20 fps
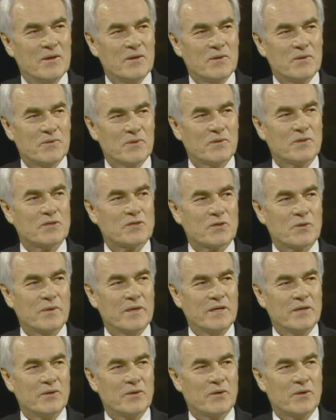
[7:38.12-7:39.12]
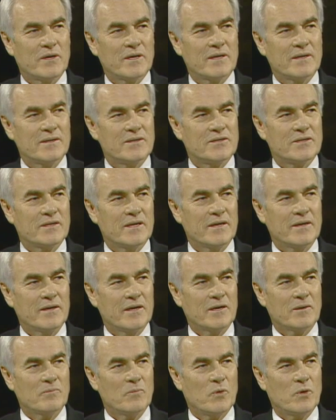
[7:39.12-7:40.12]
Through the screen door, he could see a
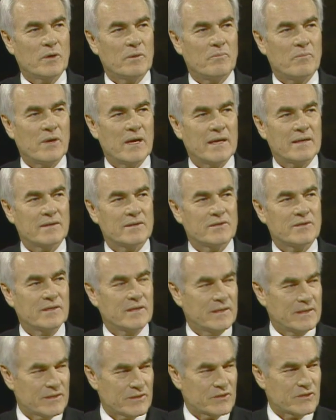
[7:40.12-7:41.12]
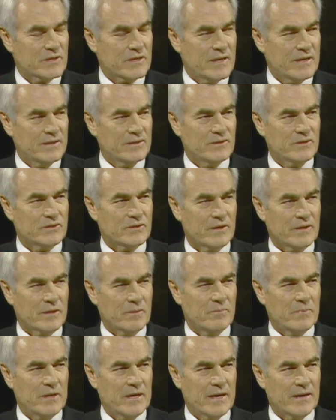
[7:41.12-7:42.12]
young boy practicing his scales on the
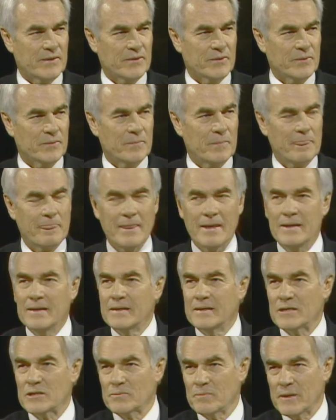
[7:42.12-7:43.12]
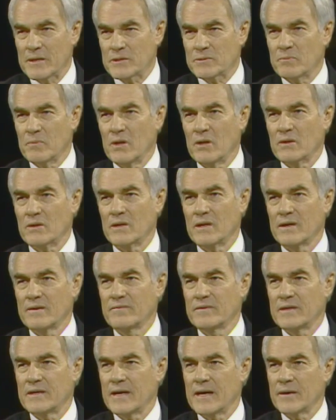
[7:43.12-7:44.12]
piano. His baseball glove
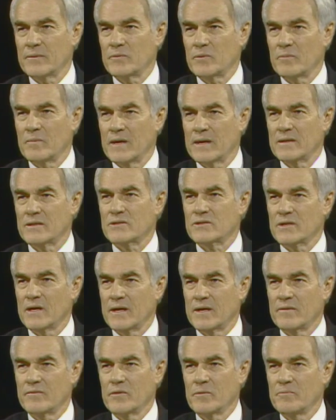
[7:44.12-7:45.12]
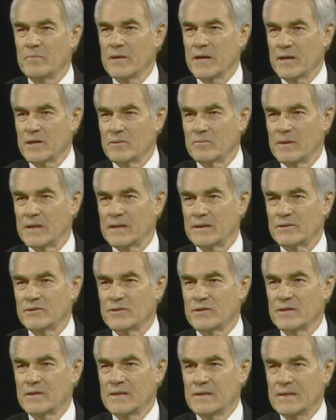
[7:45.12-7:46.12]
and hat were by the side of the piano
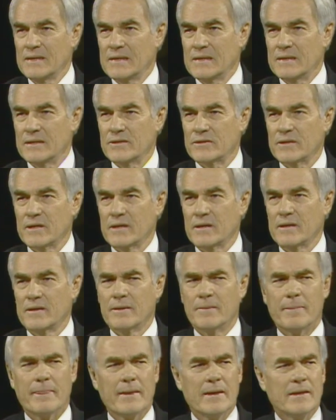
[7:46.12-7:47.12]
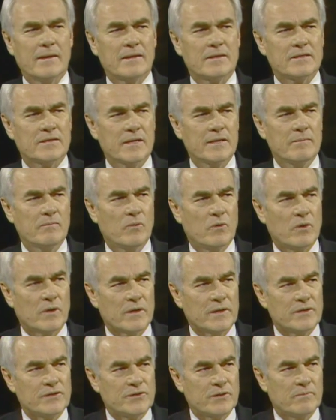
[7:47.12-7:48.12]
bench. He said, uh, Say,
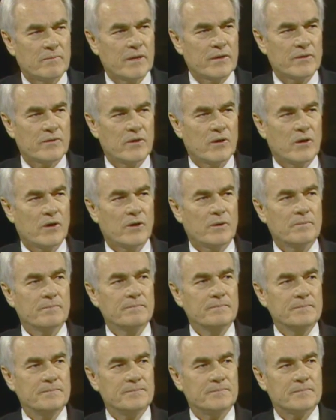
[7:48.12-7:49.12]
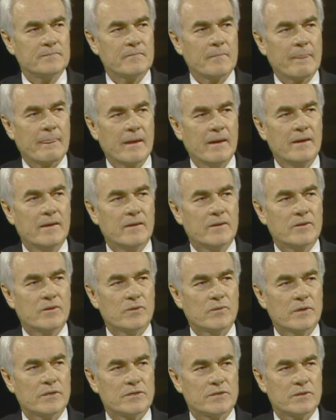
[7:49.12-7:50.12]
boy, is your mother home? To
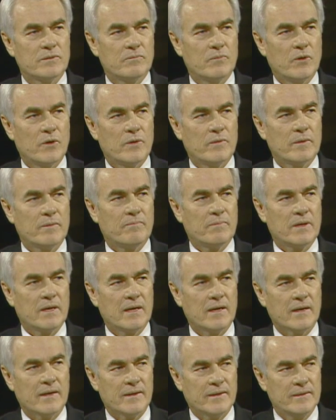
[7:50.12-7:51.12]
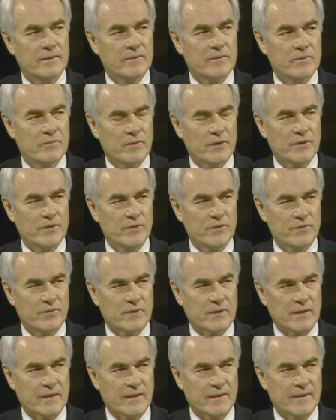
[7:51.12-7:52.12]
which the boy replied, What do you
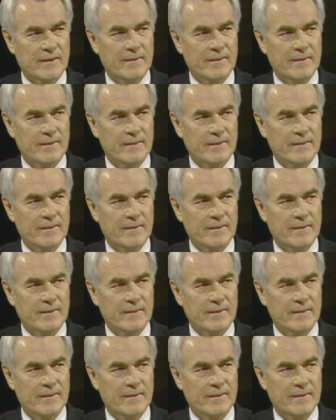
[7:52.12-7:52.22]
think?